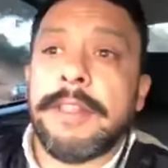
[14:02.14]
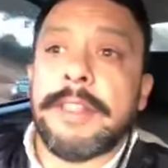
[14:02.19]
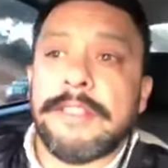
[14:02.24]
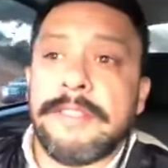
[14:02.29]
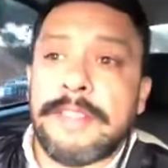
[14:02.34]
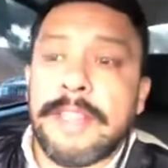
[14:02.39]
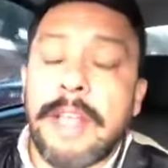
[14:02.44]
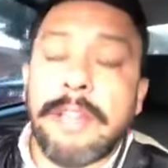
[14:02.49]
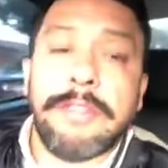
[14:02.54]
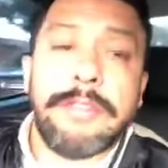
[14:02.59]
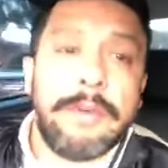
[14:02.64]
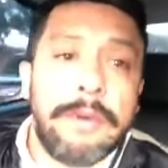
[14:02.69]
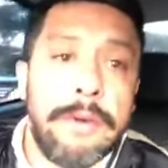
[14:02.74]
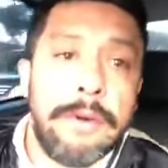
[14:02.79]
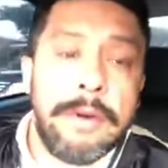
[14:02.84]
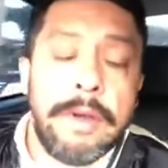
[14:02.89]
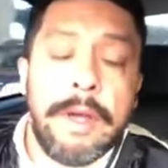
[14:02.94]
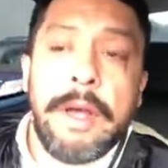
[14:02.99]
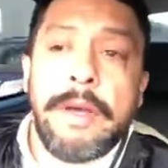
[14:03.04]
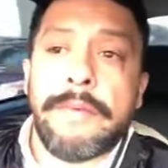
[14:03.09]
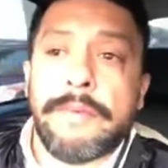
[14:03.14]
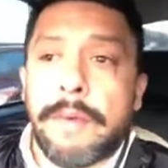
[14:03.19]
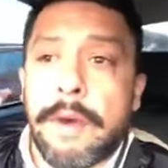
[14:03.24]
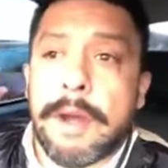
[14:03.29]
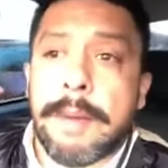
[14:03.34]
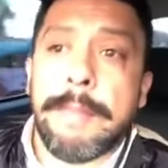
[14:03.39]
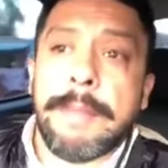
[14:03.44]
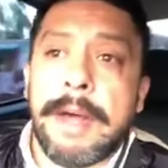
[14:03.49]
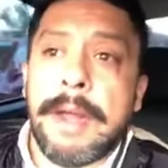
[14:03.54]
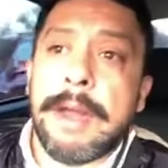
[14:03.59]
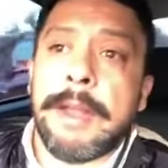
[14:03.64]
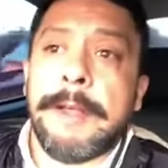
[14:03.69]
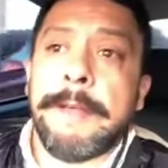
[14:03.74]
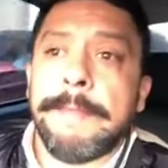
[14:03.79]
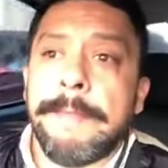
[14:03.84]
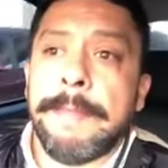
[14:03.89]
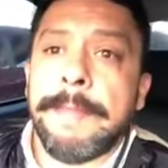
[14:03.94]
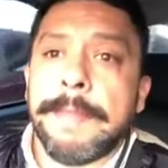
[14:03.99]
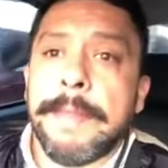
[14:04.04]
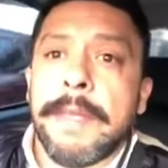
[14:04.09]
the south door of Guatemala.
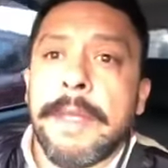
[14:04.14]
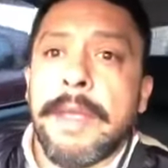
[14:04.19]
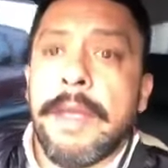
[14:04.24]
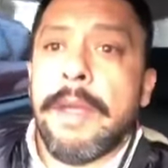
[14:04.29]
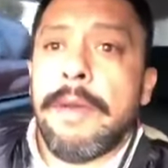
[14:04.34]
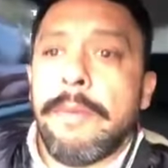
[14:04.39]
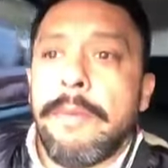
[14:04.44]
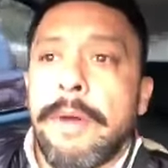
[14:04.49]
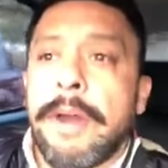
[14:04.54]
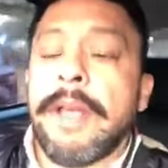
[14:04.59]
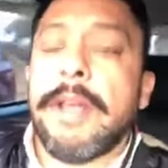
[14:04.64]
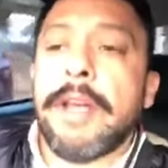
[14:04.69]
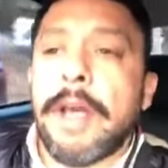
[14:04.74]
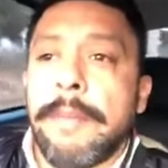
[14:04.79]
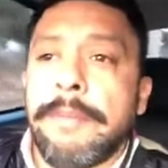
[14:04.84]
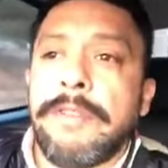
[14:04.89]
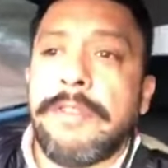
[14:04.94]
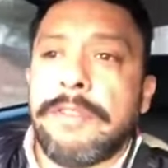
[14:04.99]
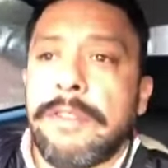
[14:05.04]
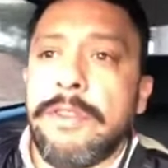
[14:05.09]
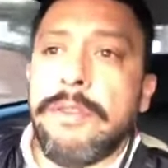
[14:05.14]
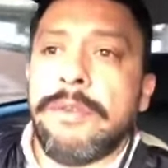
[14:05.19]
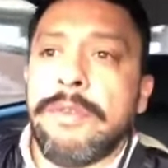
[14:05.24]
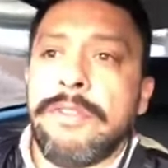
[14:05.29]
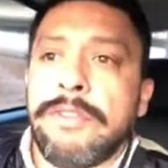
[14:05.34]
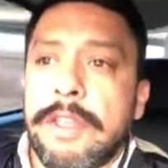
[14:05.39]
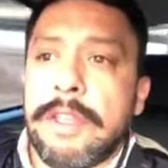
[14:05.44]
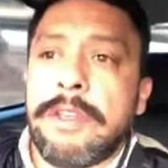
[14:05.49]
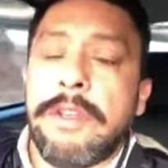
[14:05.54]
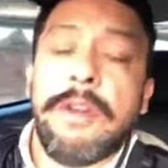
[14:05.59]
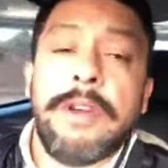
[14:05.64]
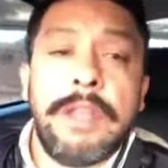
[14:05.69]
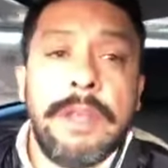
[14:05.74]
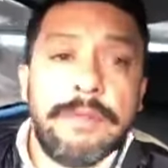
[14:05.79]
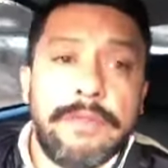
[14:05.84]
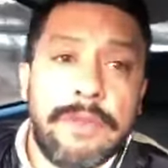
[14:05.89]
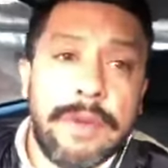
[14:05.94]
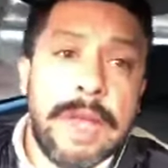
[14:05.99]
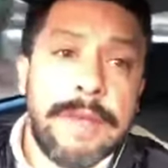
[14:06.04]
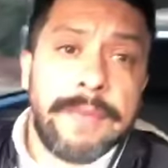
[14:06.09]
When it comes to security
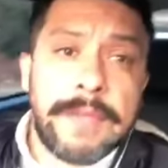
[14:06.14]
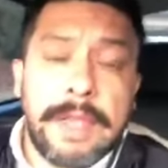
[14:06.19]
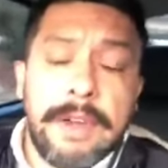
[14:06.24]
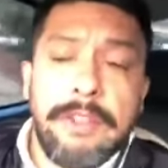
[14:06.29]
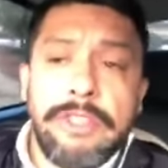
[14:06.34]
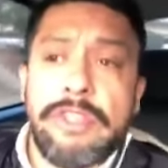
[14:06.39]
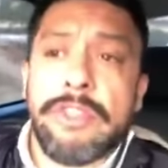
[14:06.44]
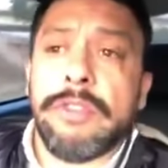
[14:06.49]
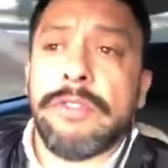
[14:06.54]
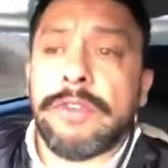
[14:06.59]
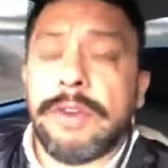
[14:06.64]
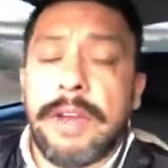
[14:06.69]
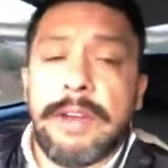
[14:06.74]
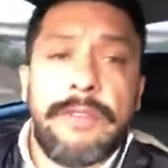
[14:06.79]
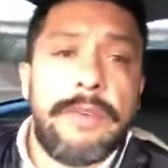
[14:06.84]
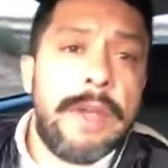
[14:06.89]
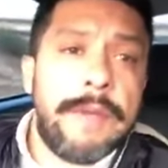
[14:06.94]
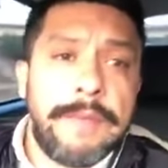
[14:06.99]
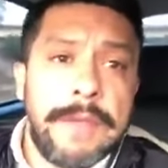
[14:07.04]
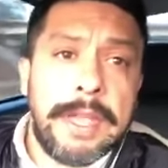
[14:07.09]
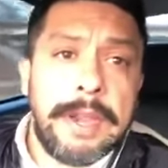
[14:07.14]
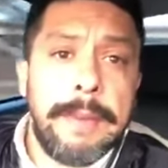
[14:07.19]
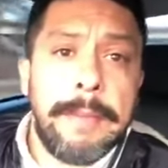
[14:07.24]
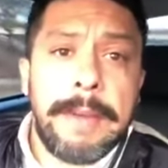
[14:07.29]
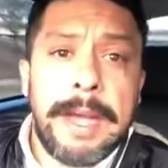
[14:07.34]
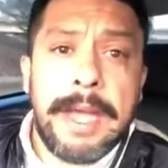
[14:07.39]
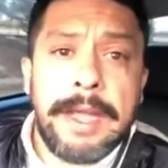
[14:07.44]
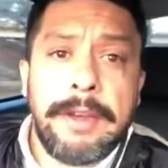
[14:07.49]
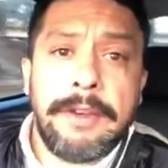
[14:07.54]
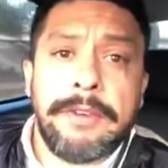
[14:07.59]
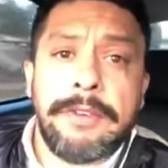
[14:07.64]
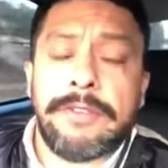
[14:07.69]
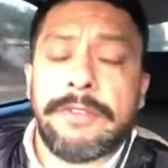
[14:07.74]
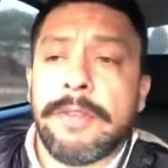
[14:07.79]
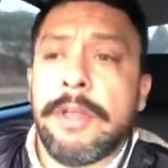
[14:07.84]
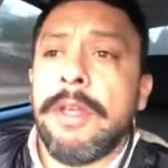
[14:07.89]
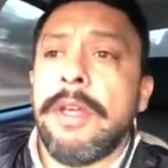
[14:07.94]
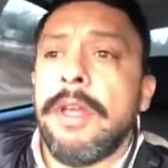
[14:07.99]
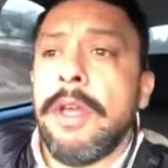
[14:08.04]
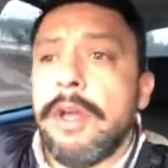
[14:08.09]
of trafficking of children and trafficking of minors,
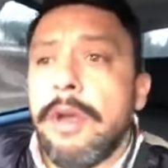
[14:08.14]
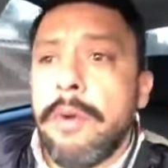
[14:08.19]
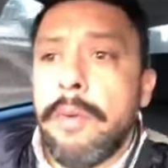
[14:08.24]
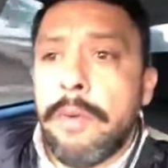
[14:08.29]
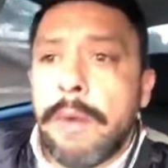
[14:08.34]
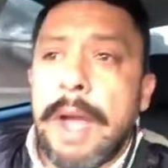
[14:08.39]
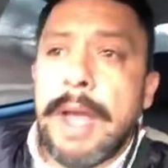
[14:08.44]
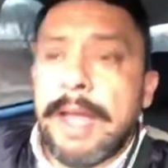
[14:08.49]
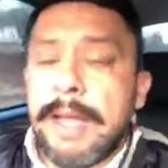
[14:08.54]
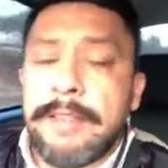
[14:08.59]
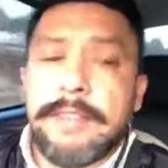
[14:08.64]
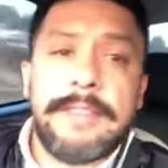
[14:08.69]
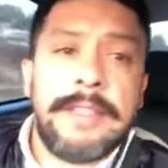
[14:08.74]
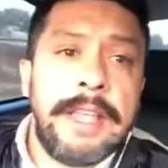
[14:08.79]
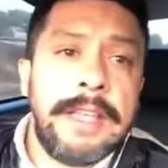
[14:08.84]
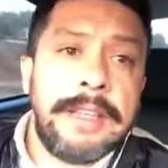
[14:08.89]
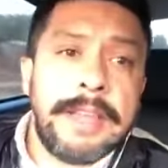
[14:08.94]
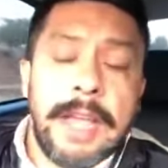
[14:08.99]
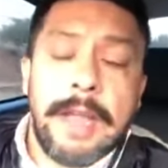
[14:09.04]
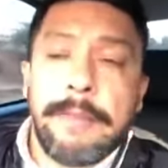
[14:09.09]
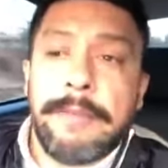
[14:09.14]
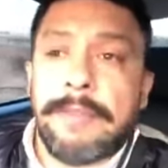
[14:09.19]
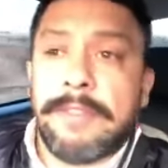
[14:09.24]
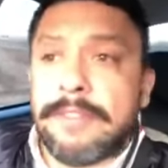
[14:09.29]
why I say that?